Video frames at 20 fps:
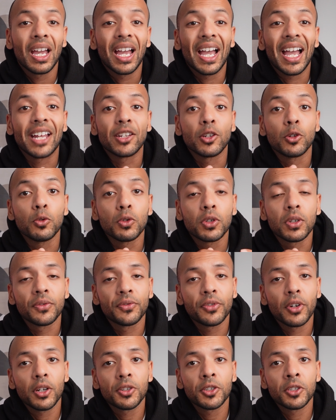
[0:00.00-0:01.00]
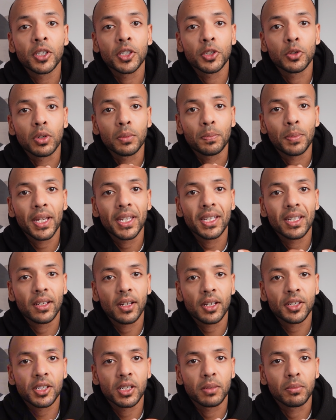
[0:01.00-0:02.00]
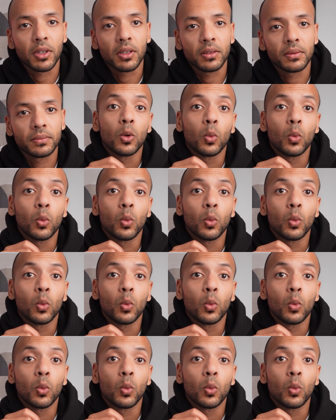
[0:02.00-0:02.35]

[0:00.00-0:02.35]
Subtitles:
and who converted into a paying customer.